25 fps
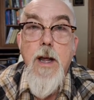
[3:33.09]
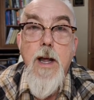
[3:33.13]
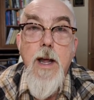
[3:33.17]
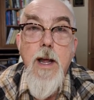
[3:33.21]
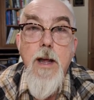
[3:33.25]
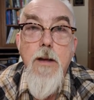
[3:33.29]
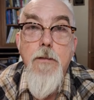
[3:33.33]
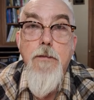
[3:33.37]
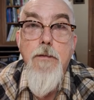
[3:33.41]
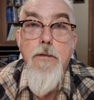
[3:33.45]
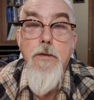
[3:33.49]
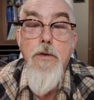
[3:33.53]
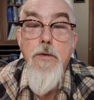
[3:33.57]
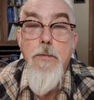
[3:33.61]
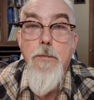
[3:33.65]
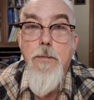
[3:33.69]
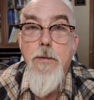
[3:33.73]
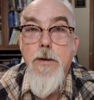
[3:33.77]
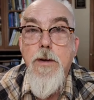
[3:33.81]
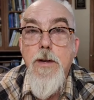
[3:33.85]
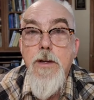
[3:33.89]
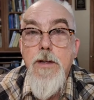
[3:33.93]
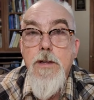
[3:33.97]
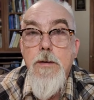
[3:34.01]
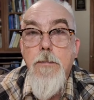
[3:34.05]
if you
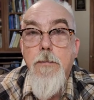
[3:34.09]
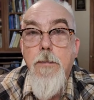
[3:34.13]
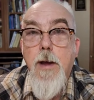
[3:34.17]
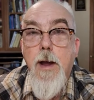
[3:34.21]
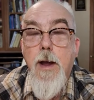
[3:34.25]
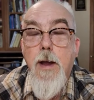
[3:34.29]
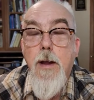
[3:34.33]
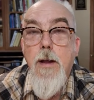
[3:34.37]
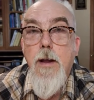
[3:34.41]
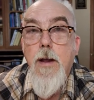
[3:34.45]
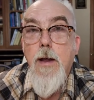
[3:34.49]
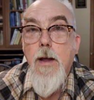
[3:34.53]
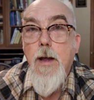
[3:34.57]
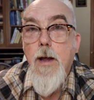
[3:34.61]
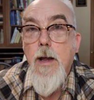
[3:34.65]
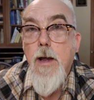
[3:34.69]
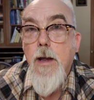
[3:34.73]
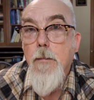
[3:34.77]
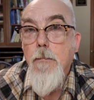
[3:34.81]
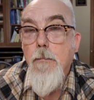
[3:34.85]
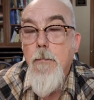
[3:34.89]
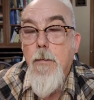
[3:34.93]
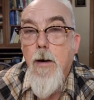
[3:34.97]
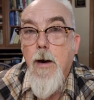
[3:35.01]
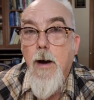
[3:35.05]
participate
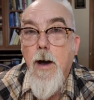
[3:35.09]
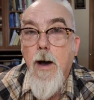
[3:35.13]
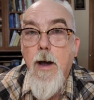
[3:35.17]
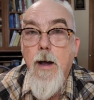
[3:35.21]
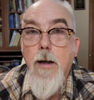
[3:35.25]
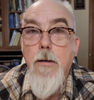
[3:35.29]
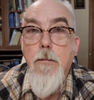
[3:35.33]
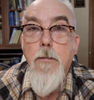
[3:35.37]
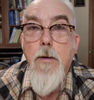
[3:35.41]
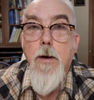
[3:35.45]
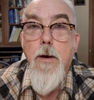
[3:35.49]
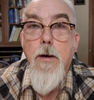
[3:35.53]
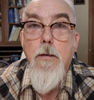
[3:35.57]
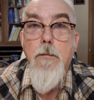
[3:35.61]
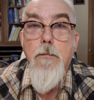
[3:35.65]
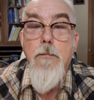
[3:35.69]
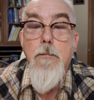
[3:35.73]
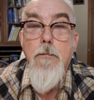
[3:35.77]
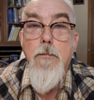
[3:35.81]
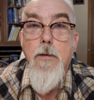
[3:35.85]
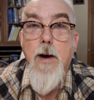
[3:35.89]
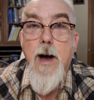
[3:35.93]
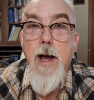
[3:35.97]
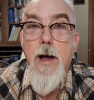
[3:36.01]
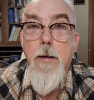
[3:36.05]
in my
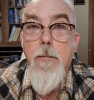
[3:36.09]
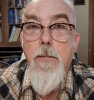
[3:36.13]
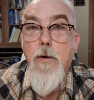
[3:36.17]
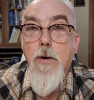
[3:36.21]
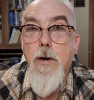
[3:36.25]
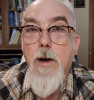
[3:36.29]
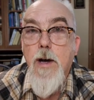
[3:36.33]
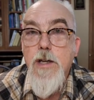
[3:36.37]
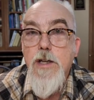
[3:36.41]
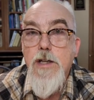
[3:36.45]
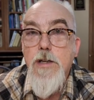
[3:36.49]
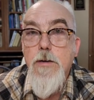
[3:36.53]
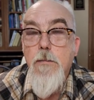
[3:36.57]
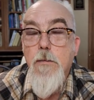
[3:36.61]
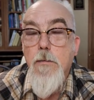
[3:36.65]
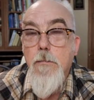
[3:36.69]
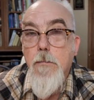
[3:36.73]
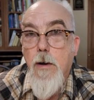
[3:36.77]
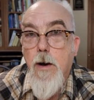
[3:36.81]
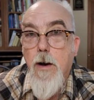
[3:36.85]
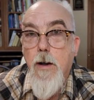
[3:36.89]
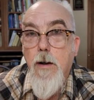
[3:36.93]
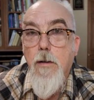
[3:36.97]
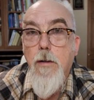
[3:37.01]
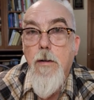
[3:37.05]
viable customer
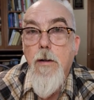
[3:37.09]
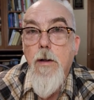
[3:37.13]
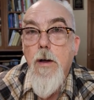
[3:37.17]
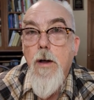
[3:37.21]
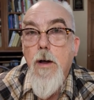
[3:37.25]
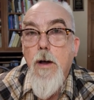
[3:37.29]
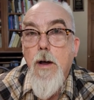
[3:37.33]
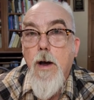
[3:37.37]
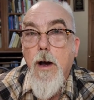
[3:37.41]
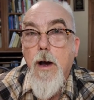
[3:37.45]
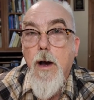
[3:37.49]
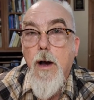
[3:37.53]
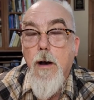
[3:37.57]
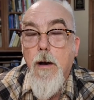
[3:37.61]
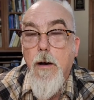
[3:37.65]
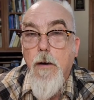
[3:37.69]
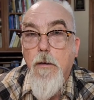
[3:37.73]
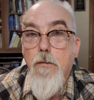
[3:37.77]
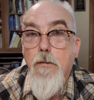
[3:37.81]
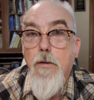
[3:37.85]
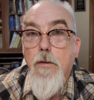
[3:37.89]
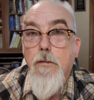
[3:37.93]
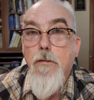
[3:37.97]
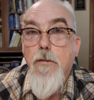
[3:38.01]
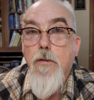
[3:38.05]
model
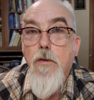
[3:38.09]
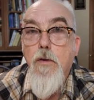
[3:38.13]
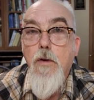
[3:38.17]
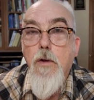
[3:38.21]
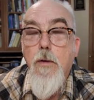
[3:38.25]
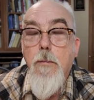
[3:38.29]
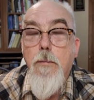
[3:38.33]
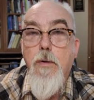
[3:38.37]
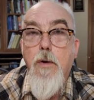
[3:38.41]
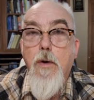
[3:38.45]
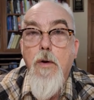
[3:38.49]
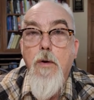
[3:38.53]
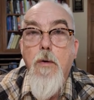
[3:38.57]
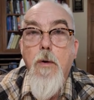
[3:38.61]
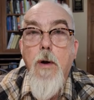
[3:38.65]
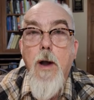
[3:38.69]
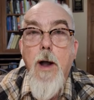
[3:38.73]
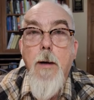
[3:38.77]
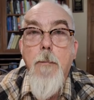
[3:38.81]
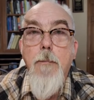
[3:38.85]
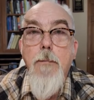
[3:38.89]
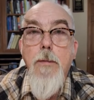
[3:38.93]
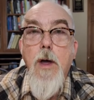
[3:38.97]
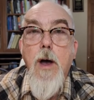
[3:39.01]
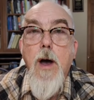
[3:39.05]
referral
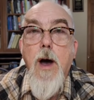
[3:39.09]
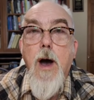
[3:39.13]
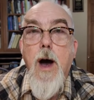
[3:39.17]
program,